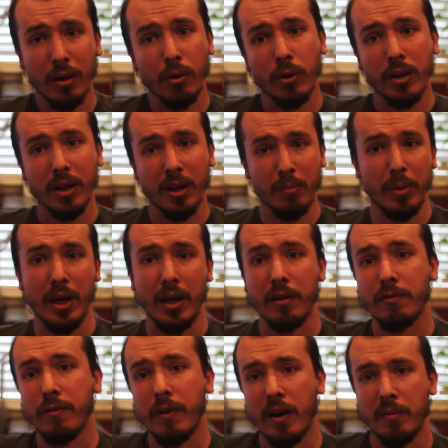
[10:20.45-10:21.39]
or you can pay
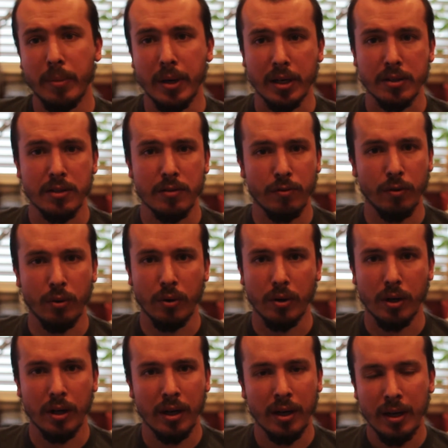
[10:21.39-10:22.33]
$5
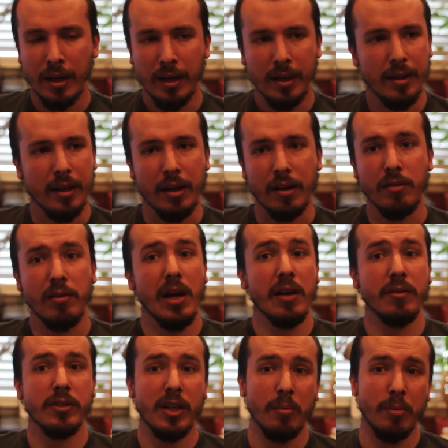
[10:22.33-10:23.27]
for like a
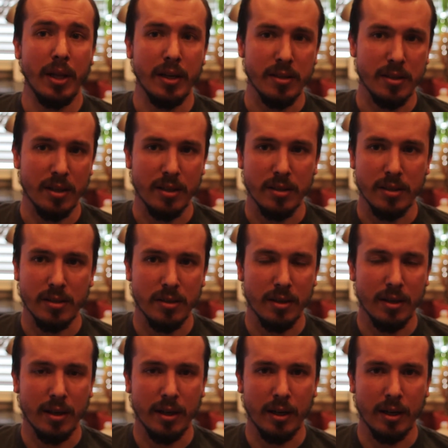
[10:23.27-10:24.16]
lifetime license